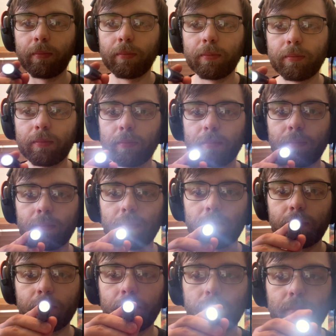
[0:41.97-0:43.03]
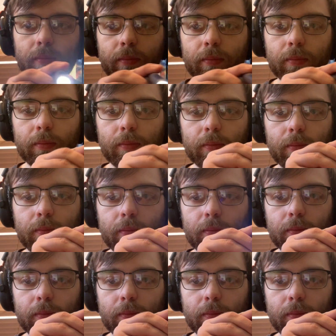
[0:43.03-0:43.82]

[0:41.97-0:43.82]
(no one is talking)